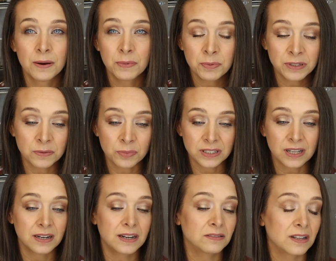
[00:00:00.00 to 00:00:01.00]
I'm gonna put some
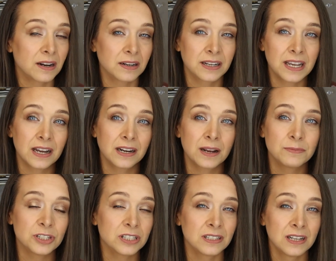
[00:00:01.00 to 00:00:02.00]
press-on nails on again. I'm
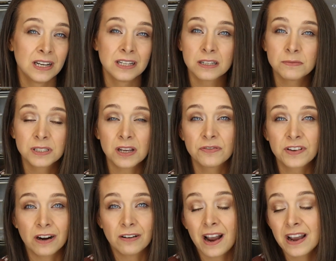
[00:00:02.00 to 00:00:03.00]
just some self-care.